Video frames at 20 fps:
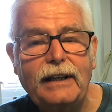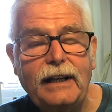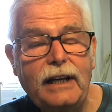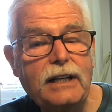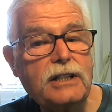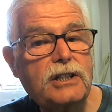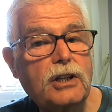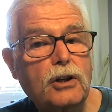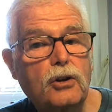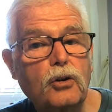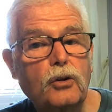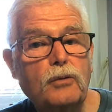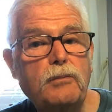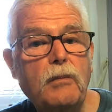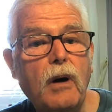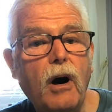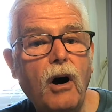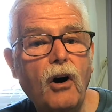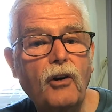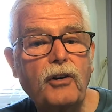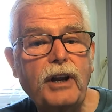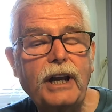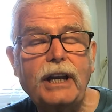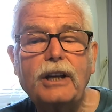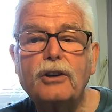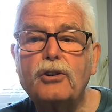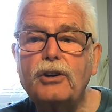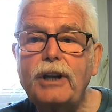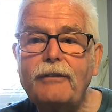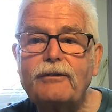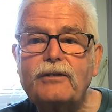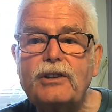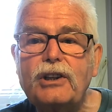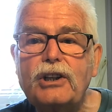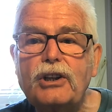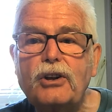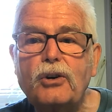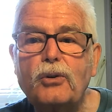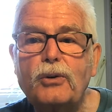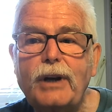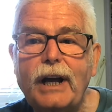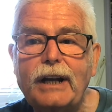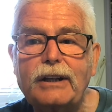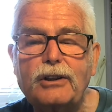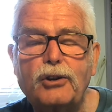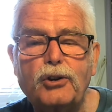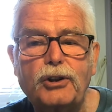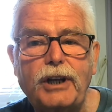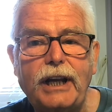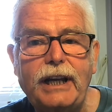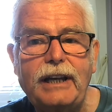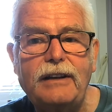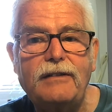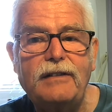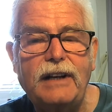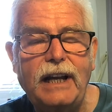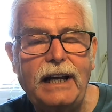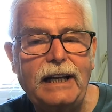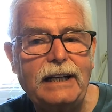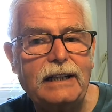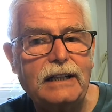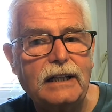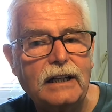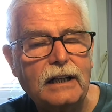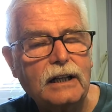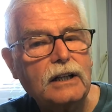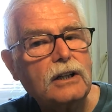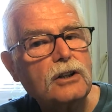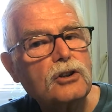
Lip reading: It's a good morning, good afternoon, and good evening